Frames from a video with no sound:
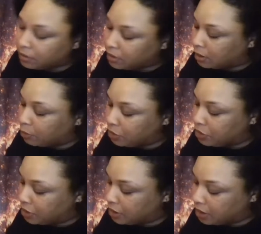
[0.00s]
I
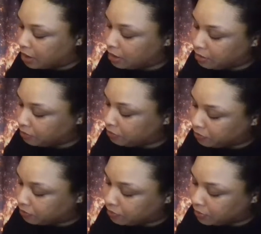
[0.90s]
appreciate that.
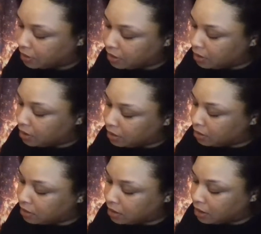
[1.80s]

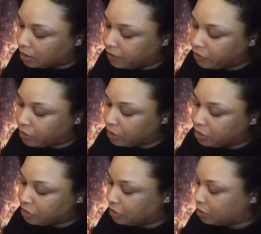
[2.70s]
I love your
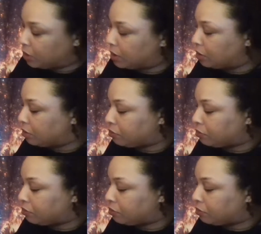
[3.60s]
energy as well.